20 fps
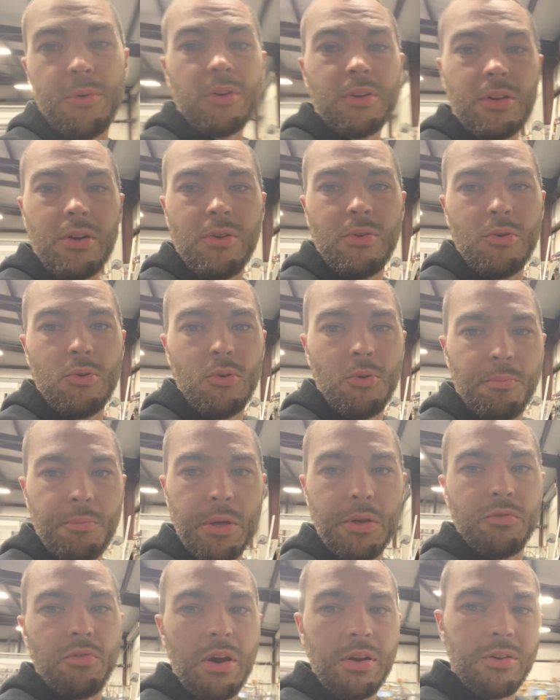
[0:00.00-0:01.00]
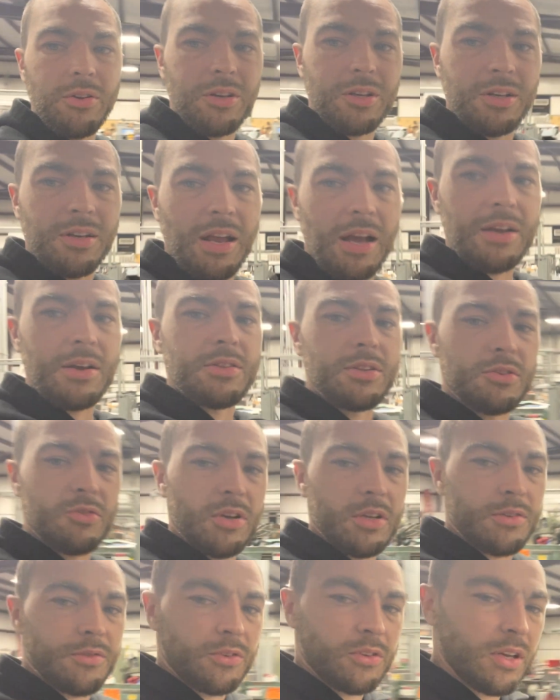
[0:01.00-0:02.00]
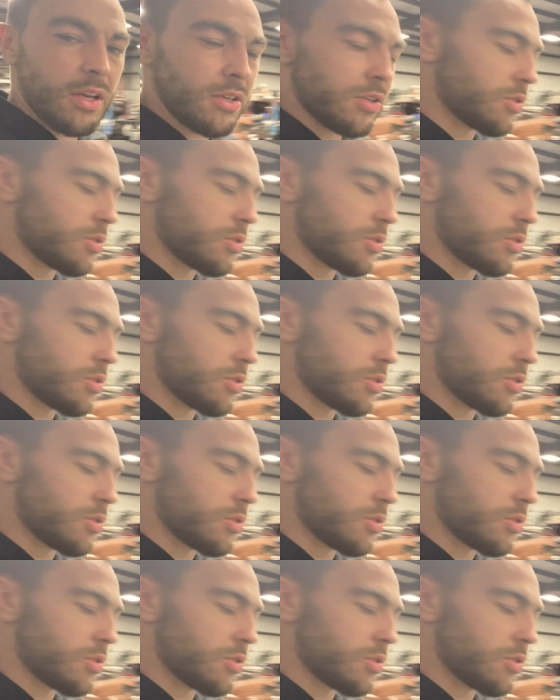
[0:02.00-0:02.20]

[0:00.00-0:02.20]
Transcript: gonna go. Me and Ryan are gonna knock out the transfer case